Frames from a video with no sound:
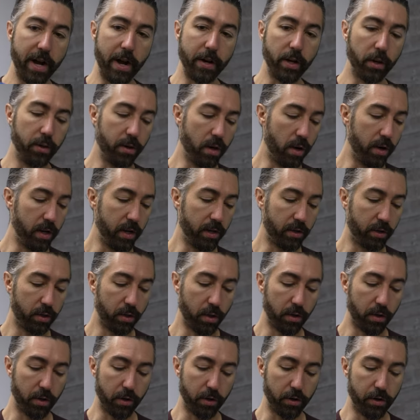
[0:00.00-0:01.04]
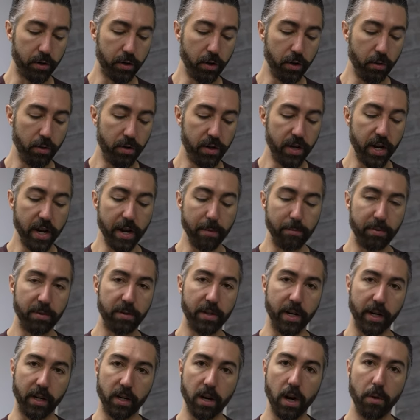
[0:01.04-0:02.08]
Now you'll notice there's two tips
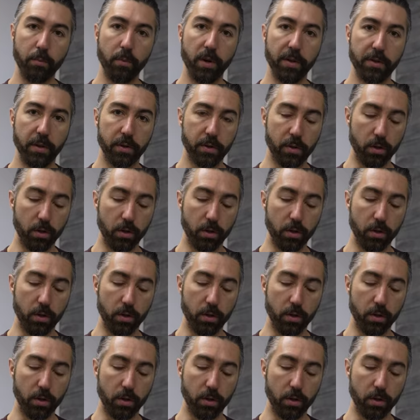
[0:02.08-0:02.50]
that come with the